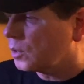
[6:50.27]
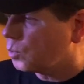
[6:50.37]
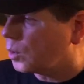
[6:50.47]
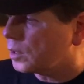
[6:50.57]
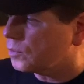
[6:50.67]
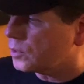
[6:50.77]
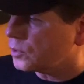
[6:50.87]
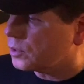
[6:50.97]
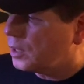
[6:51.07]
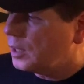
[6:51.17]
I wanted
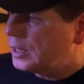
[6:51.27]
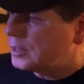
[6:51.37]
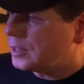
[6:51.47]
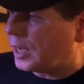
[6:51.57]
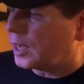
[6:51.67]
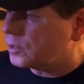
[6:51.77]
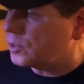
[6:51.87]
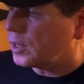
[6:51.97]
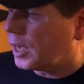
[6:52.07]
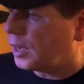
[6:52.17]
this tank
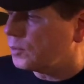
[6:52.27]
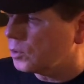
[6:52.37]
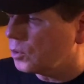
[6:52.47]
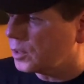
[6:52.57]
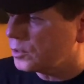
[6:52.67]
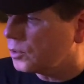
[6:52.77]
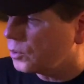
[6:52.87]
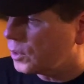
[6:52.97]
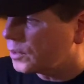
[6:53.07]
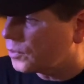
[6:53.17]
to have a look
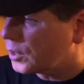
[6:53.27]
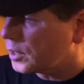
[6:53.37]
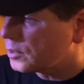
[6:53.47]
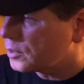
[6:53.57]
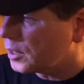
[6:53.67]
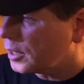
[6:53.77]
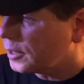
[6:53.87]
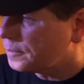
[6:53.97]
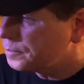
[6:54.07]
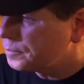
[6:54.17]
to it that